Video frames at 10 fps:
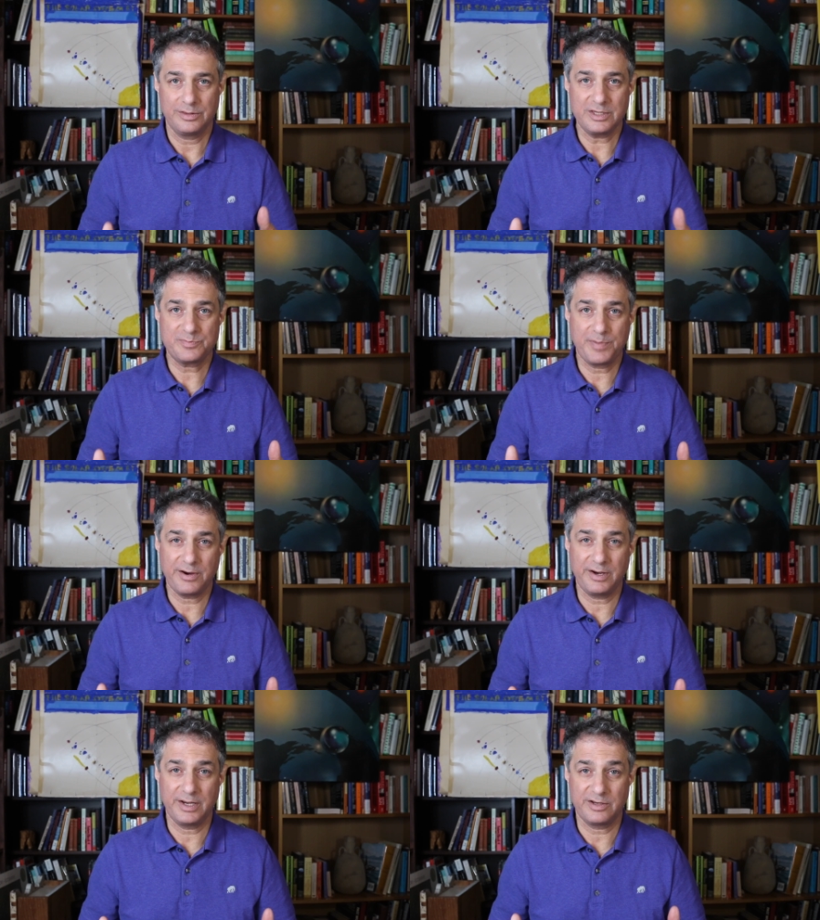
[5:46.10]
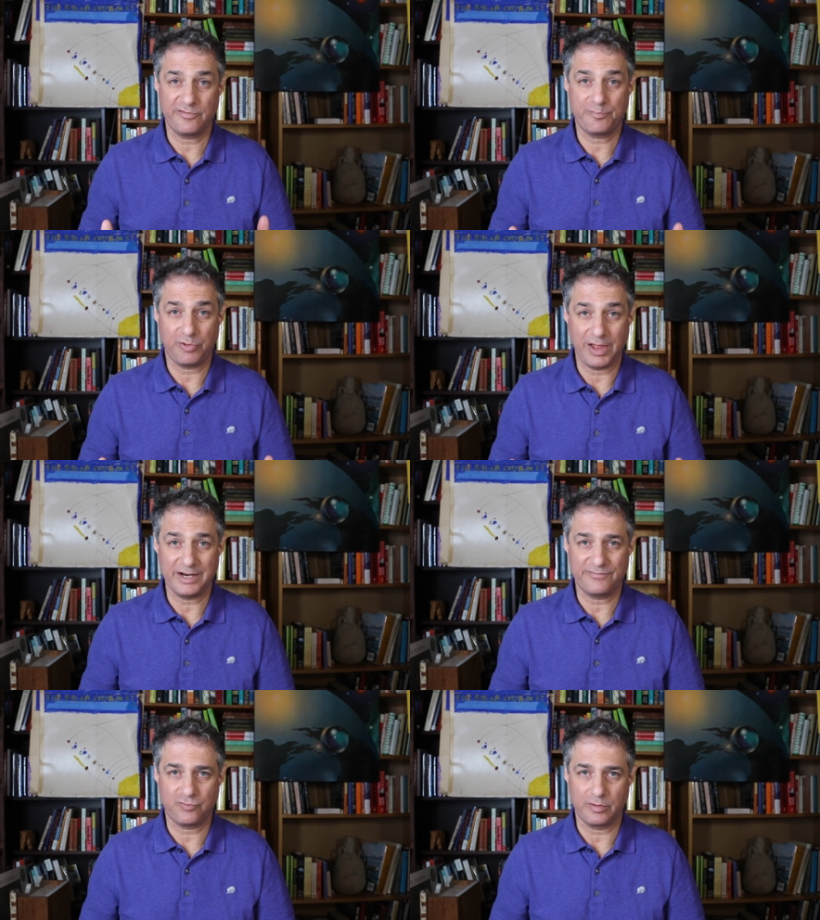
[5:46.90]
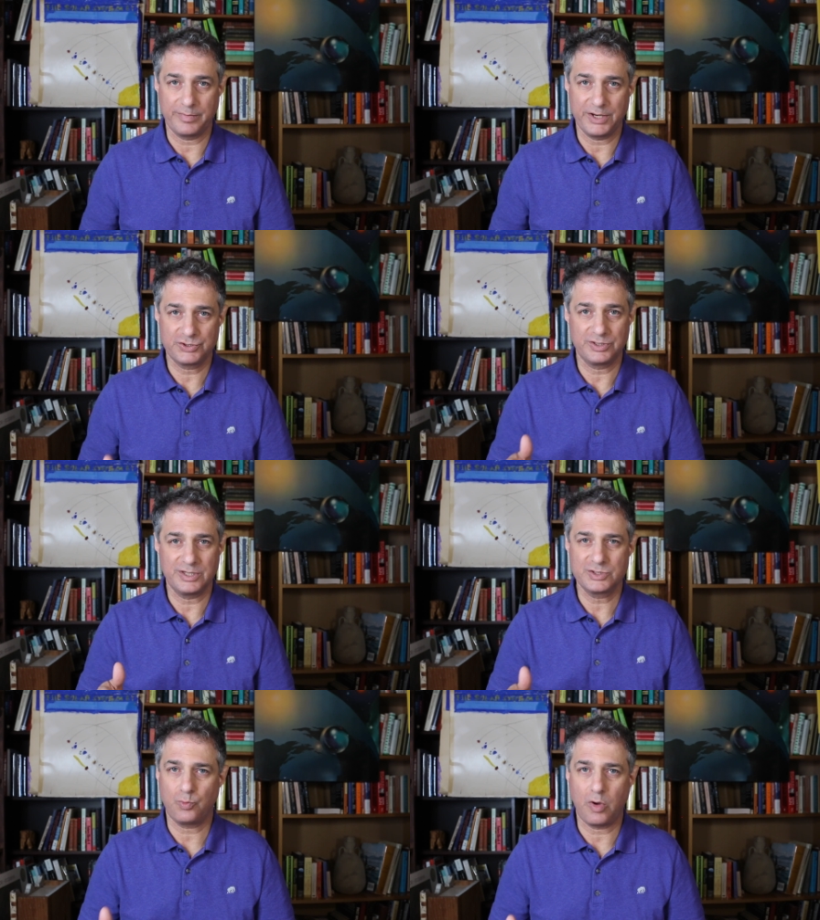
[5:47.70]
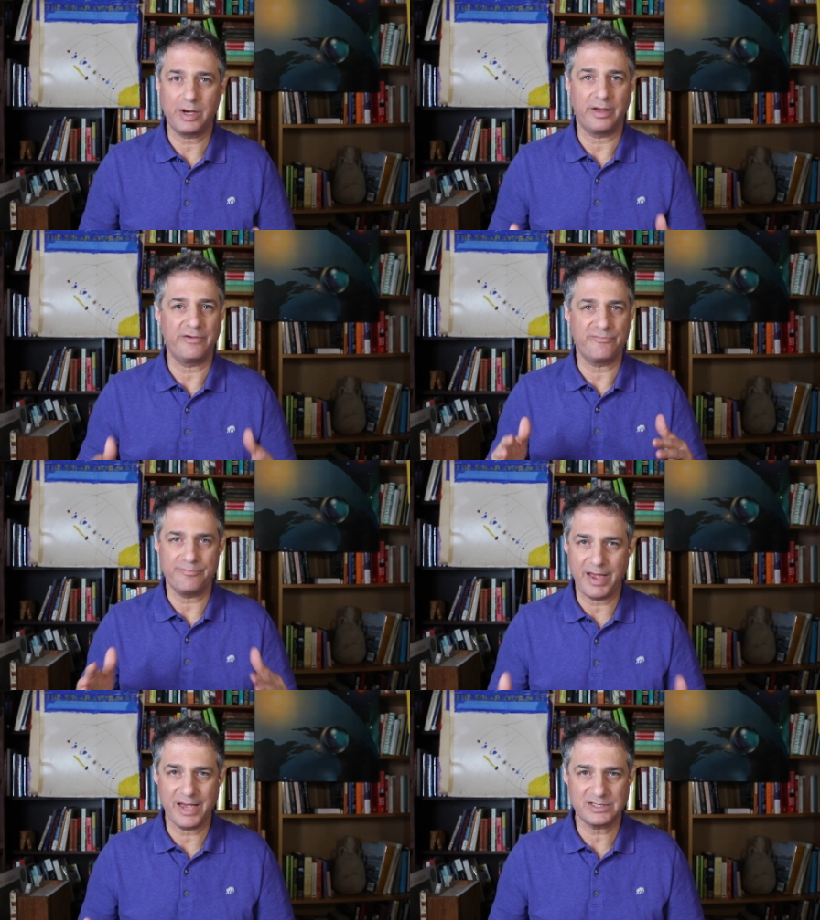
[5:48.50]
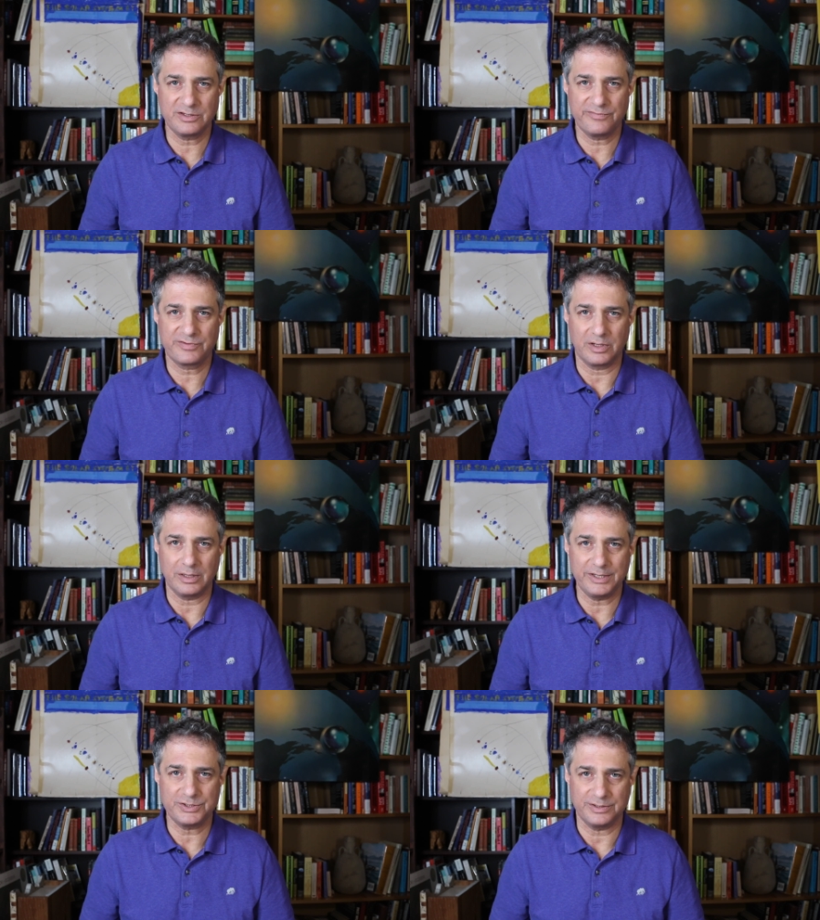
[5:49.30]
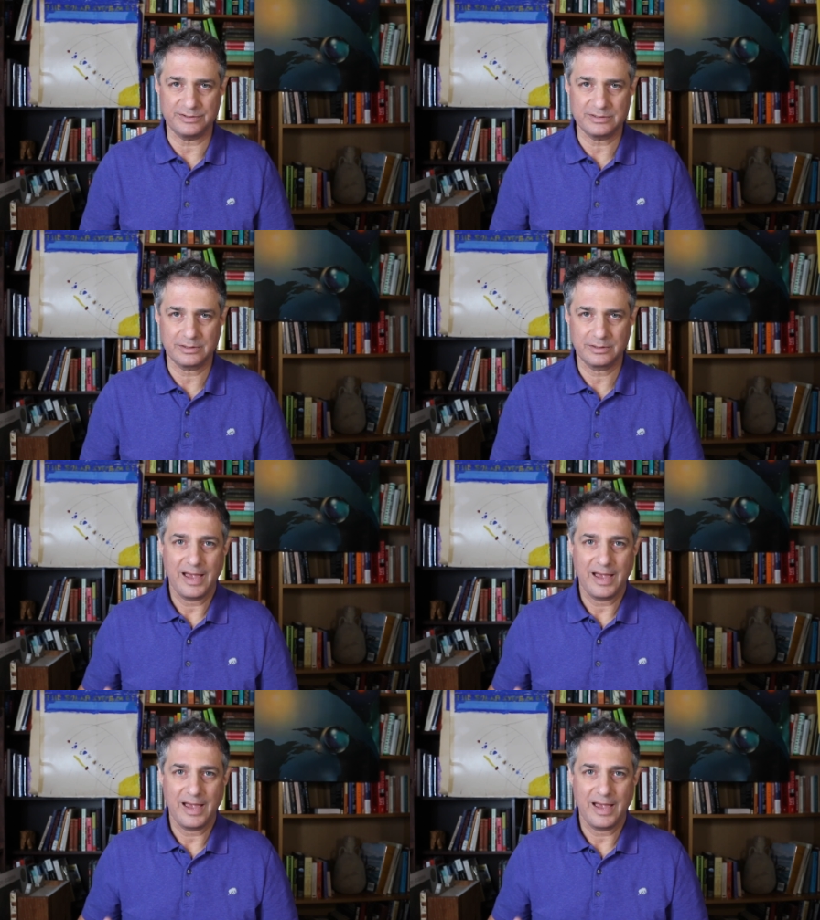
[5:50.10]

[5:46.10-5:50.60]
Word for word: This period of planet formation is one of massive collisions,